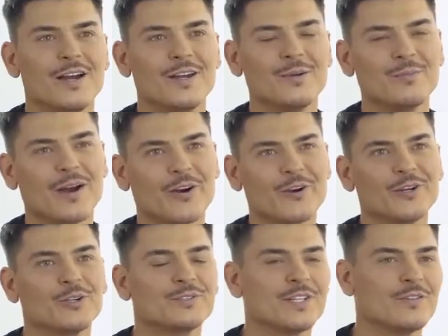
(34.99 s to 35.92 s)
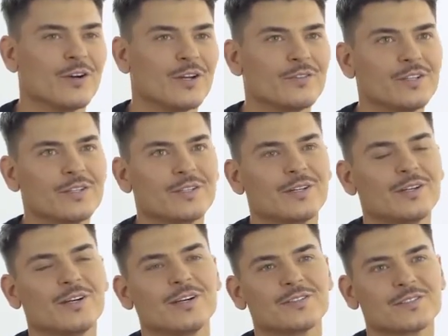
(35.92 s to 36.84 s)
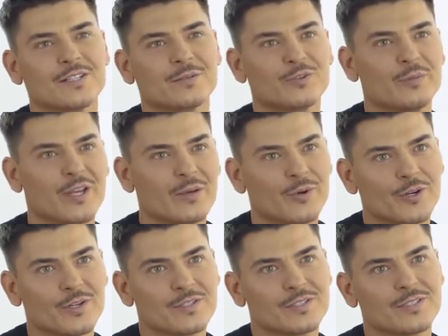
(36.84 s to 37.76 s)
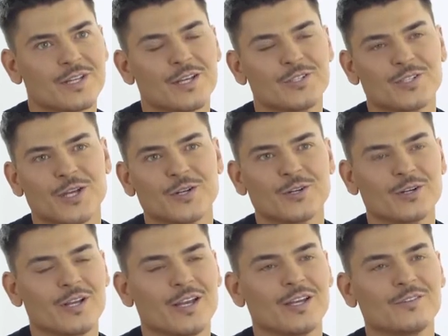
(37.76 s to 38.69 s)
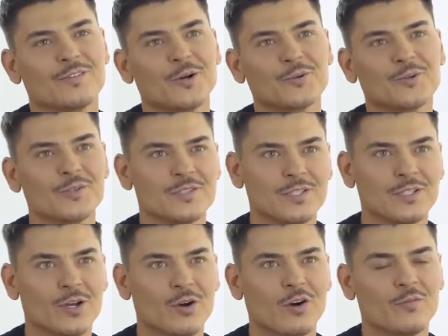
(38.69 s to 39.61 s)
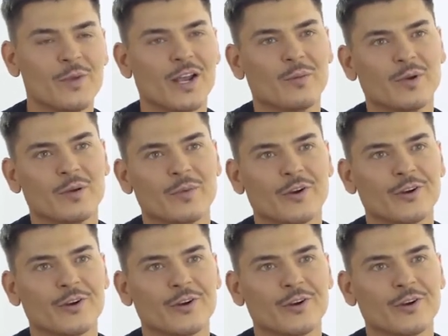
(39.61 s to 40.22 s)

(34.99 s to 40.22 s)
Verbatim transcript: I am Mario Dedivanovic, a celebrity makeup artist, educator, and founder and CEO of Makeup by